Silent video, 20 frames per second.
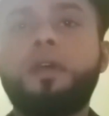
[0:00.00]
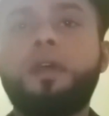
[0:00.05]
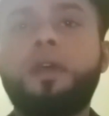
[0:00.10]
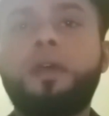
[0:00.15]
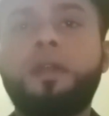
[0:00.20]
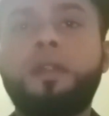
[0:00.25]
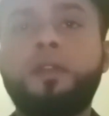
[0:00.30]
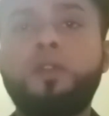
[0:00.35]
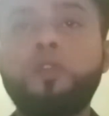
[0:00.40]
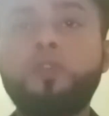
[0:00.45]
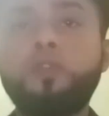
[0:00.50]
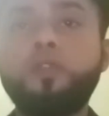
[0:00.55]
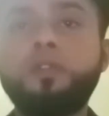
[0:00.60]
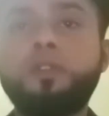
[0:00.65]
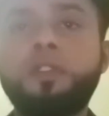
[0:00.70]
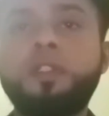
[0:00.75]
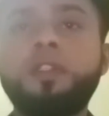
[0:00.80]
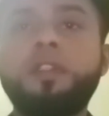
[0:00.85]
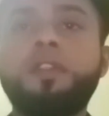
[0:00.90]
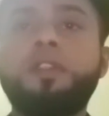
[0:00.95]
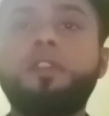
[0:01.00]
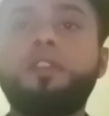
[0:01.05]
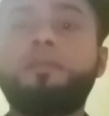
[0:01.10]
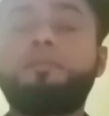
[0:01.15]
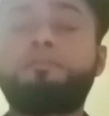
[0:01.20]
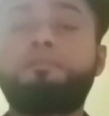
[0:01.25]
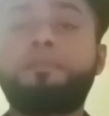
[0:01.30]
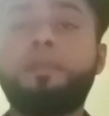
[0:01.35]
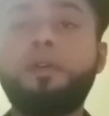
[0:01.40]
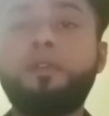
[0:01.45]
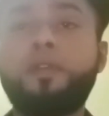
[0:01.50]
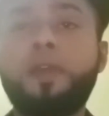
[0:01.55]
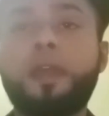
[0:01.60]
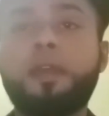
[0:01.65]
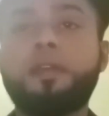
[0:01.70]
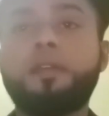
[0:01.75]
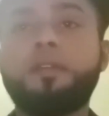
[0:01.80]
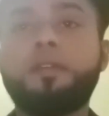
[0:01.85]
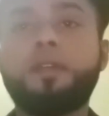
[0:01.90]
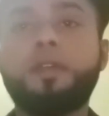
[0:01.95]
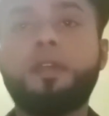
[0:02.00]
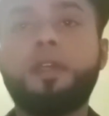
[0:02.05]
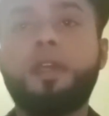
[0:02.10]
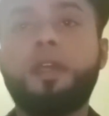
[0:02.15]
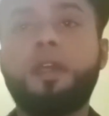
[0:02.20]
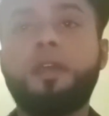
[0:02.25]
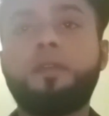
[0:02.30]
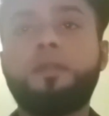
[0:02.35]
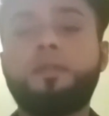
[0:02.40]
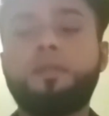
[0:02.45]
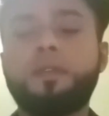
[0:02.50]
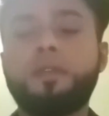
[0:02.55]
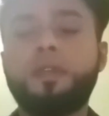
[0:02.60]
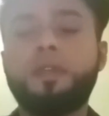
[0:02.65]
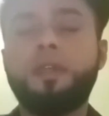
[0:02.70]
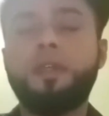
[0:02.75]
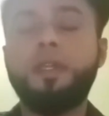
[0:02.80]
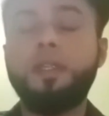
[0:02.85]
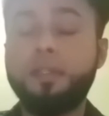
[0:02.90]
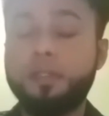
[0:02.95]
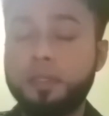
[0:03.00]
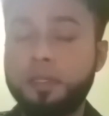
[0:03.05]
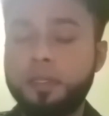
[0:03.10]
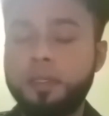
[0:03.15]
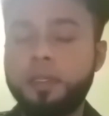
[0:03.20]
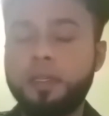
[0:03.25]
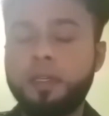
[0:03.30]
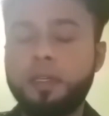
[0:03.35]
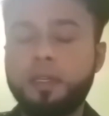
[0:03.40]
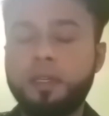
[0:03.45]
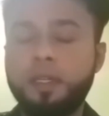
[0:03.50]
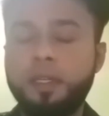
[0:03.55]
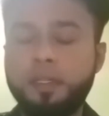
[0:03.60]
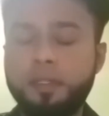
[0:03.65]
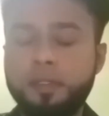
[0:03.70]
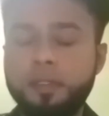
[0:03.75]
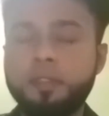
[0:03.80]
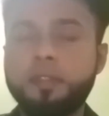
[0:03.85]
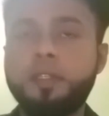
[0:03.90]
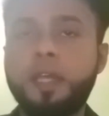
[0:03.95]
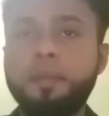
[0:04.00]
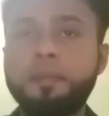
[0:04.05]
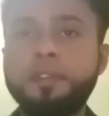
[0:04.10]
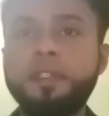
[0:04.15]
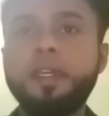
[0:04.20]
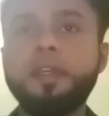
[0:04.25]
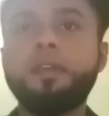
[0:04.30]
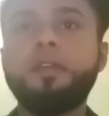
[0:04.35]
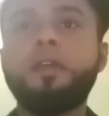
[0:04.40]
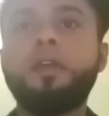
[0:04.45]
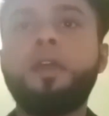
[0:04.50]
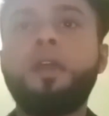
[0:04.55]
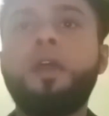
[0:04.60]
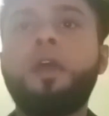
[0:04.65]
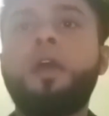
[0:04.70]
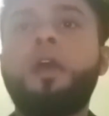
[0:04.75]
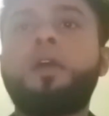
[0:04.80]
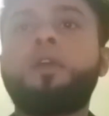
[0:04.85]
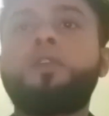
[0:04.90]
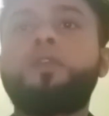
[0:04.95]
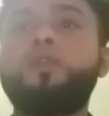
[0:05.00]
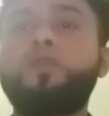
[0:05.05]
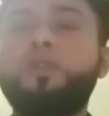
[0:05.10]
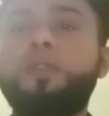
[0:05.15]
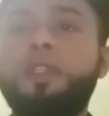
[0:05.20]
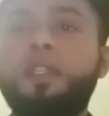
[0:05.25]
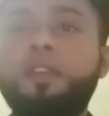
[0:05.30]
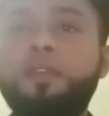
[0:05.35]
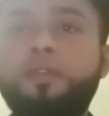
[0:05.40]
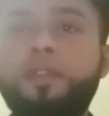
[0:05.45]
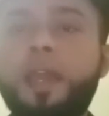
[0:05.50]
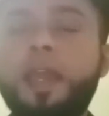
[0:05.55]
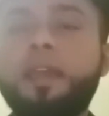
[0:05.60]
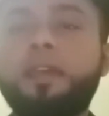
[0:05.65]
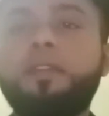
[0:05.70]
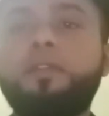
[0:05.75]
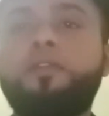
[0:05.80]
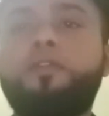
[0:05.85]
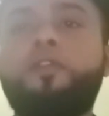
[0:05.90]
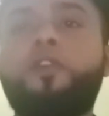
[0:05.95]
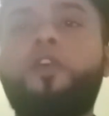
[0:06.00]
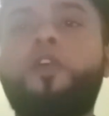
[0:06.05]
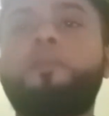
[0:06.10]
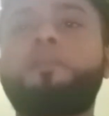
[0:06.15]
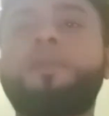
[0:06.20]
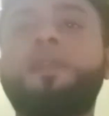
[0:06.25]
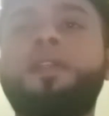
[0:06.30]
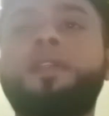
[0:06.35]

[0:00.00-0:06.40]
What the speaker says: no tree is perfect. It's a subject to defect from the